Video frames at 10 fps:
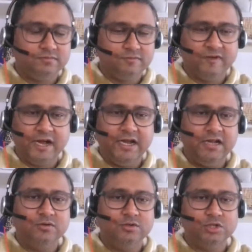finding
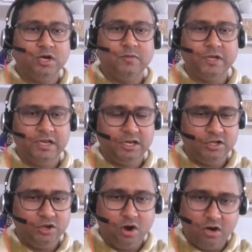out job in
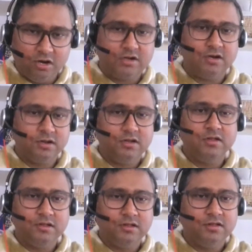your
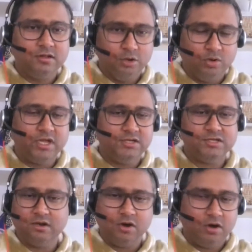
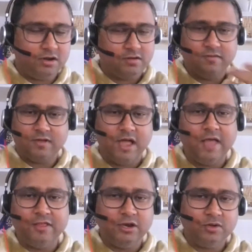location or
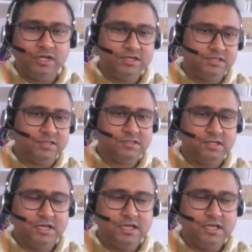other locations.